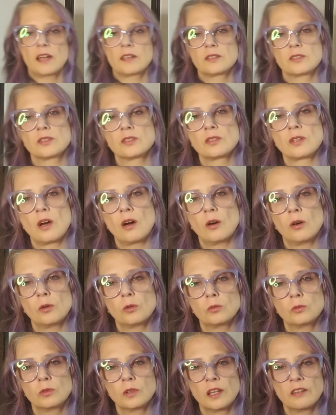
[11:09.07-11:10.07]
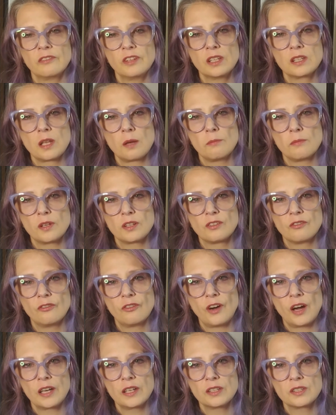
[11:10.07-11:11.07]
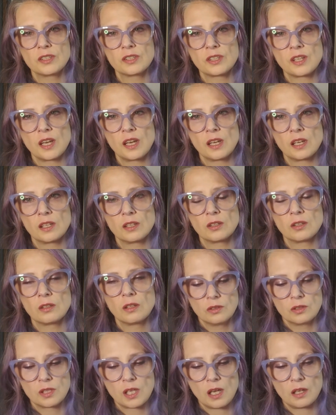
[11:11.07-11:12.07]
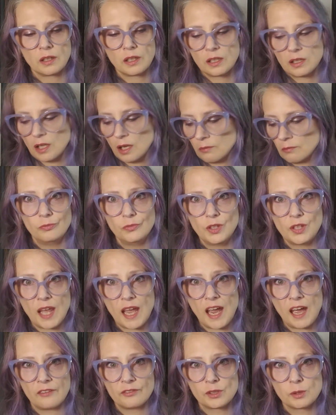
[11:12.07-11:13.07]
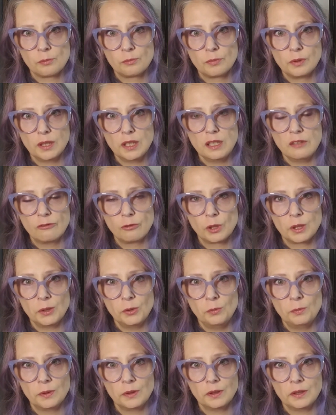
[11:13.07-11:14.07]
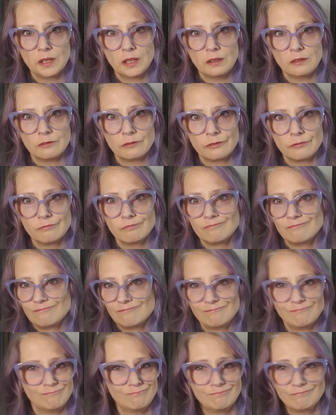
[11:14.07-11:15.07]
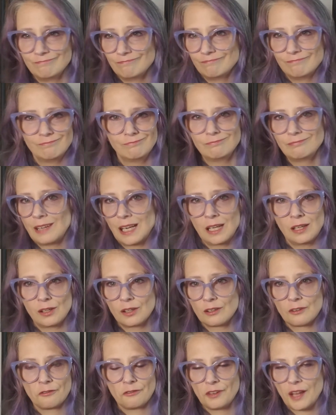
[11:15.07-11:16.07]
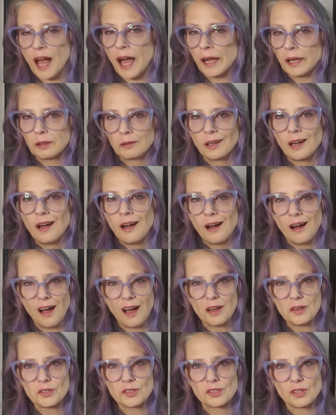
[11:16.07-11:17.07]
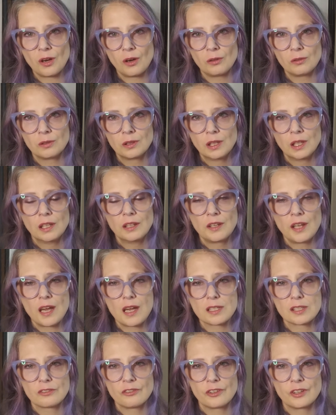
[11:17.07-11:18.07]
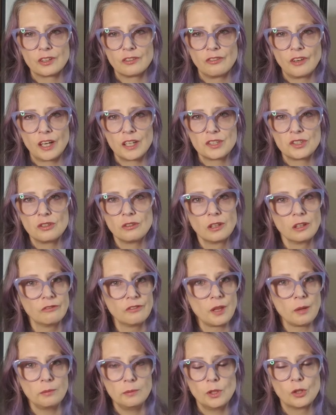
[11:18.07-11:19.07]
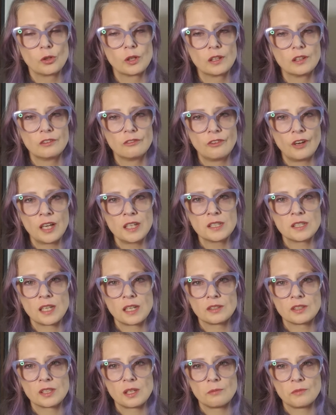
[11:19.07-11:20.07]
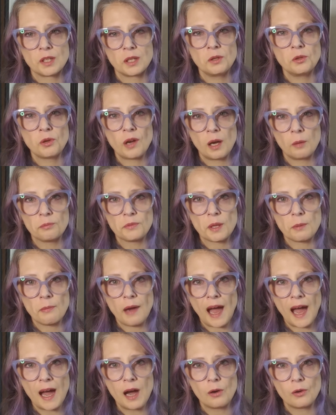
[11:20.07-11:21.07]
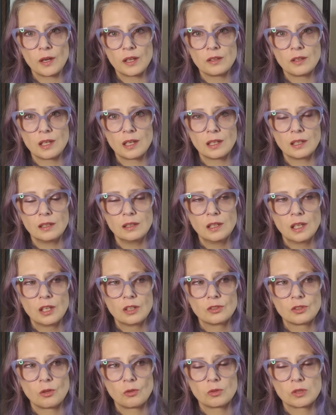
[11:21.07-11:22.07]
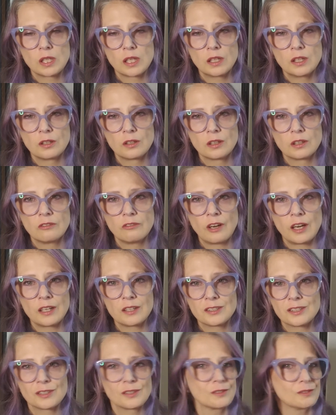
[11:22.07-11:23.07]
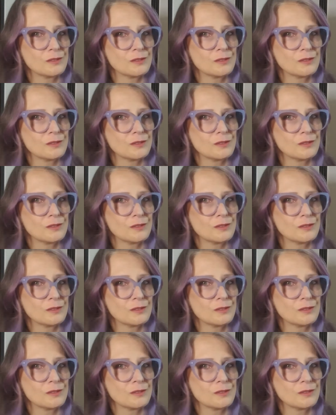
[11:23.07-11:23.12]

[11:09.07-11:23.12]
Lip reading: So giving them advice and telling them they have to believe what you believe ain't gonna fly. Also, they ask for advice, you give them your advice on something, you help them out, and they don't take your advice.